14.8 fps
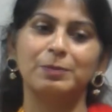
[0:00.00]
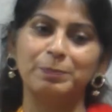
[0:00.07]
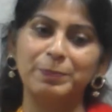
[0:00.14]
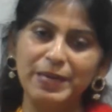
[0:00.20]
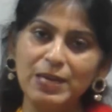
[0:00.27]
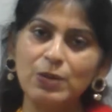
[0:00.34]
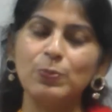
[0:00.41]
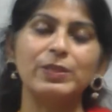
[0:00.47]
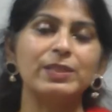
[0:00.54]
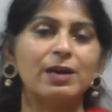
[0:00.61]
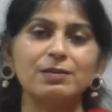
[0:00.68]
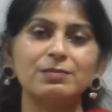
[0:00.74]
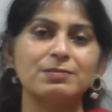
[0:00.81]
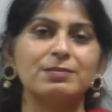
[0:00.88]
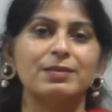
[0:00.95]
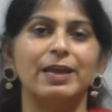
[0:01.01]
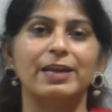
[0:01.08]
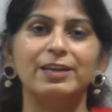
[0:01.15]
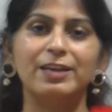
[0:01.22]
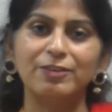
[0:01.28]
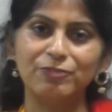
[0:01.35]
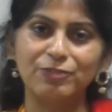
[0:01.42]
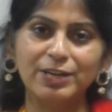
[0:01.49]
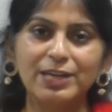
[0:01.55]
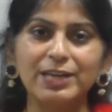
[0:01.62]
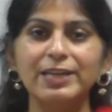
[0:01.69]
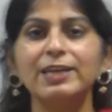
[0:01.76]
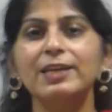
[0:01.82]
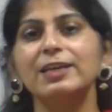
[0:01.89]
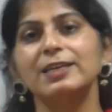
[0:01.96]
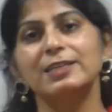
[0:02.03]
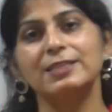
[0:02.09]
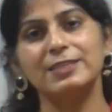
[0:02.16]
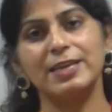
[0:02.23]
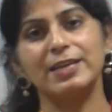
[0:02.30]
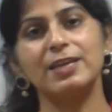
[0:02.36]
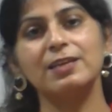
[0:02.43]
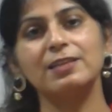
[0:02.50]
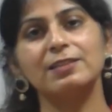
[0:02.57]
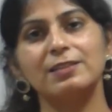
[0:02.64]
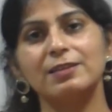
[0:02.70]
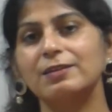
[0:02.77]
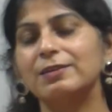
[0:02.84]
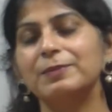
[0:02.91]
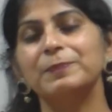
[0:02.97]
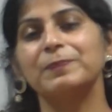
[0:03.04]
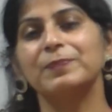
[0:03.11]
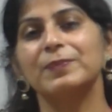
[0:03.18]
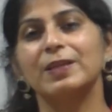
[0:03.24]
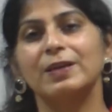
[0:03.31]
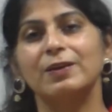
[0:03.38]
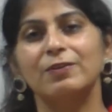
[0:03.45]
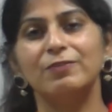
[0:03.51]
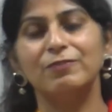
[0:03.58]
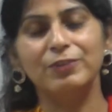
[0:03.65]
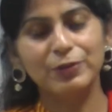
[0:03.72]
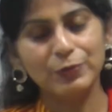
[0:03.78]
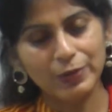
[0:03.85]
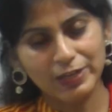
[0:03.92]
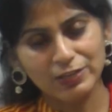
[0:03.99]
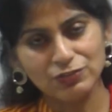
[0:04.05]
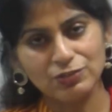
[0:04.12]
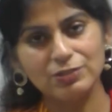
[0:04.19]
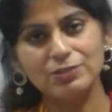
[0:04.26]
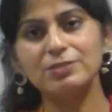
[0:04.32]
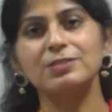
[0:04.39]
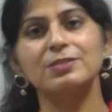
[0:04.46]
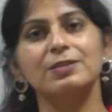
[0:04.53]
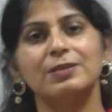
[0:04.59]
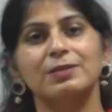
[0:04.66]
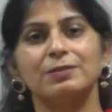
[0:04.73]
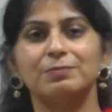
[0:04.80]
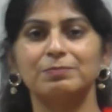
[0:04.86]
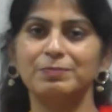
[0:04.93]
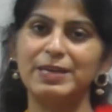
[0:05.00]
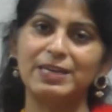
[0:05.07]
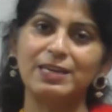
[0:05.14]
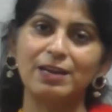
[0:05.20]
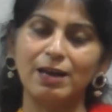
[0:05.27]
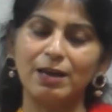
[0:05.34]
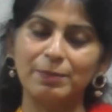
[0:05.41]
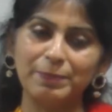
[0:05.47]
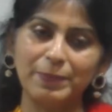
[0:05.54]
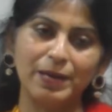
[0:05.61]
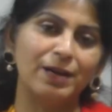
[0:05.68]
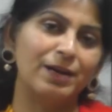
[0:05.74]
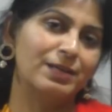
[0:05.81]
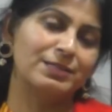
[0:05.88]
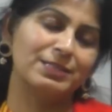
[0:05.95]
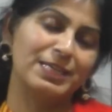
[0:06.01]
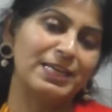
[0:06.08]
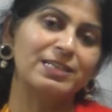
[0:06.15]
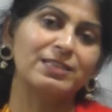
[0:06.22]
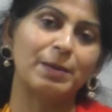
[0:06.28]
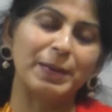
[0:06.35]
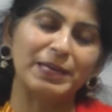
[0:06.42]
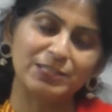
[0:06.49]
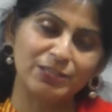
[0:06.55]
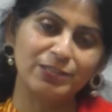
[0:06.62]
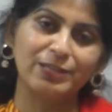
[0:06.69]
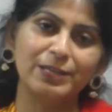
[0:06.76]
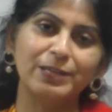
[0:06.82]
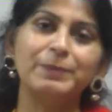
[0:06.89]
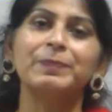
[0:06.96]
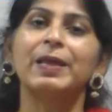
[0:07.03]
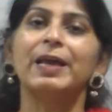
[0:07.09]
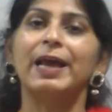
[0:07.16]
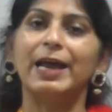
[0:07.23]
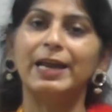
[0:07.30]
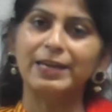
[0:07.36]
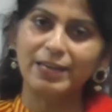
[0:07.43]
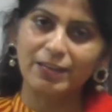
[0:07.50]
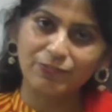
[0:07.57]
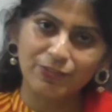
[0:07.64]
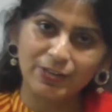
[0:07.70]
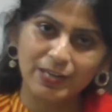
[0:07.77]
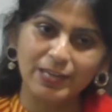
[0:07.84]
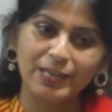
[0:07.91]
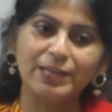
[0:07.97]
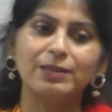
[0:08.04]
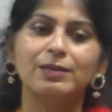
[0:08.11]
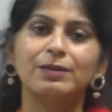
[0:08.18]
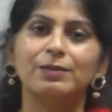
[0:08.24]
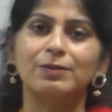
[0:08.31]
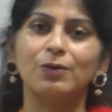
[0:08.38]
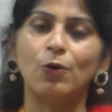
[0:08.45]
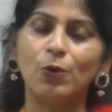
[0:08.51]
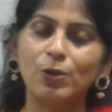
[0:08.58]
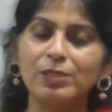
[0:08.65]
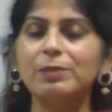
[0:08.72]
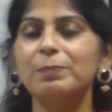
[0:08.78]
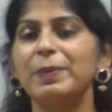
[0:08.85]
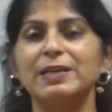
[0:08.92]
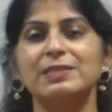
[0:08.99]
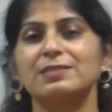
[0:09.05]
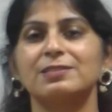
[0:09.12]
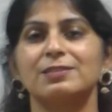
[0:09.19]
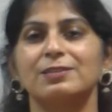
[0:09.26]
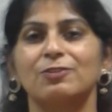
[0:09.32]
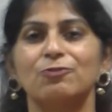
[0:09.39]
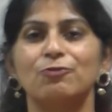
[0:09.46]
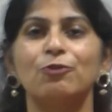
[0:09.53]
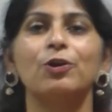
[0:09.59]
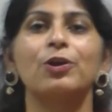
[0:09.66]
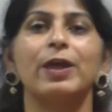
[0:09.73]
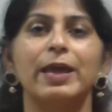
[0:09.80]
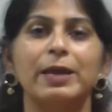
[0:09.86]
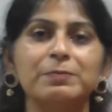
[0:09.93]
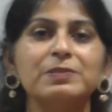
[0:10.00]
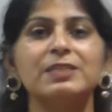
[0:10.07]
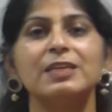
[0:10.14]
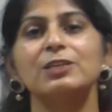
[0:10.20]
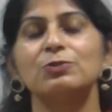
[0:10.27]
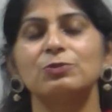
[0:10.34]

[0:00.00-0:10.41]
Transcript: being with us, and definitely taking the video lectures, taking the material, and definitely all the best for your MCA